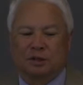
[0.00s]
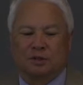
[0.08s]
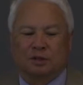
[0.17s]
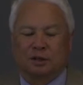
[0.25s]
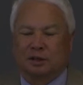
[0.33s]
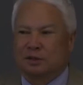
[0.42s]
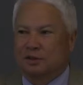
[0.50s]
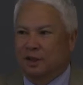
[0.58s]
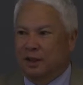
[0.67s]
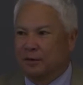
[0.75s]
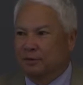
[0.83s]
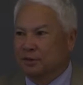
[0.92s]
and I think that
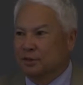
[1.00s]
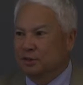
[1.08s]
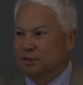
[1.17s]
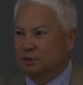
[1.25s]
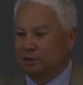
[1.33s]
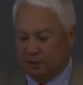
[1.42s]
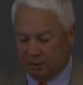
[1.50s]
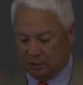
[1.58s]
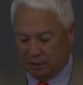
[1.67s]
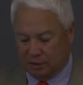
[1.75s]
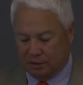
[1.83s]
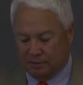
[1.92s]
the average is
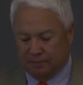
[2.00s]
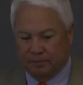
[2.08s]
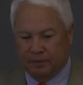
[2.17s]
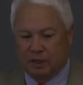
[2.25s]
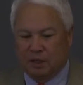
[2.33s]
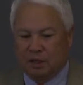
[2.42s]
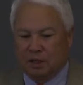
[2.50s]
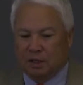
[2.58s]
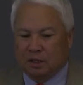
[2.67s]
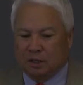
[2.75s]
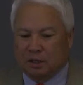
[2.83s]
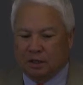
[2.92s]
around uh,
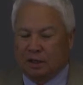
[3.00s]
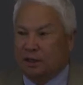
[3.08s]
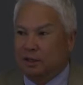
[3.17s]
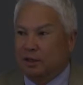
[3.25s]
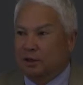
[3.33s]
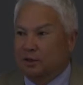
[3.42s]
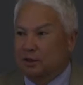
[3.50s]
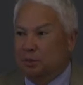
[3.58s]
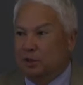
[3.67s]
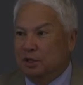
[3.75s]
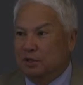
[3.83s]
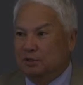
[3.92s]
80 acres
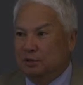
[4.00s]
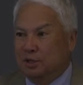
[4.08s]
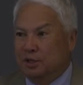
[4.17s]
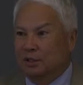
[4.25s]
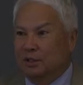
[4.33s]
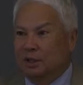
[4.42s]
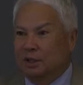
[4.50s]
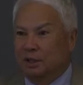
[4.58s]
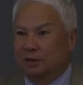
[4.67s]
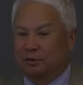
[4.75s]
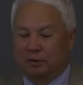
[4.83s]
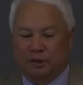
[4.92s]
apiece when you hit that
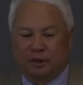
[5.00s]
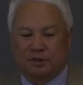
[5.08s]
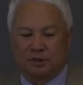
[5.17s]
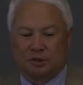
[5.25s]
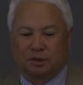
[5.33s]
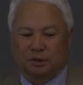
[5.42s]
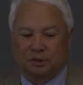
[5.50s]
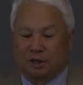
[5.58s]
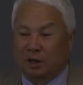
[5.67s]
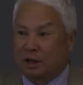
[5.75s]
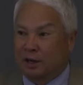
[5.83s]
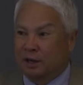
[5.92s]
level there. So it's a
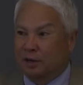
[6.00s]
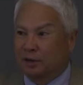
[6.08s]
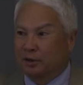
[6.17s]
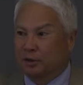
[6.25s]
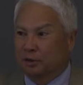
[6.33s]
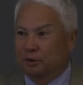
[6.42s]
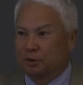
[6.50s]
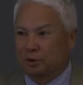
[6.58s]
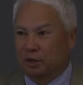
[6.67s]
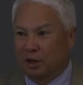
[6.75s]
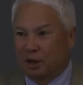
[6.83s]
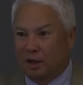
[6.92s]
lot of landowners
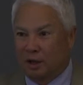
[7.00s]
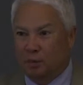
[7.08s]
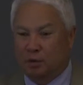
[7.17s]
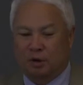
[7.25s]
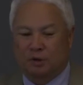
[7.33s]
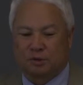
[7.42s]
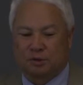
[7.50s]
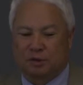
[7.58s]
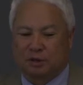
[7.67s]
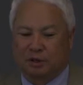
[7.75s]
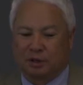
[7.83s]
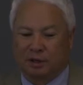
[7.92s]
with a lot of parcels
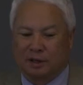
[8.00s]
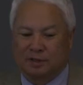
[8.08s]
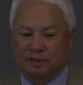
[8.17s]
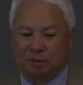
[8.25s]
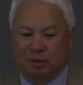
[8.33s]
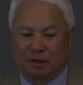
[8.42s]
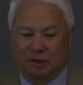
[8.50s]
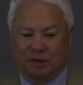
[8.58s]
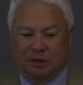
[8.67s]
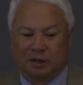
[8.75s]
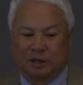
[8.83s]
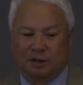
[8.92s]
that are less than about
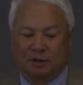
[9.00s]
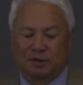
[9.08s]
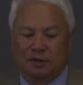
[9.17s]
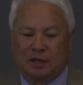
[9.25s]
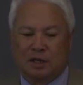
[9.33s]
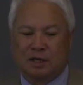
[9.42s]
100 acres.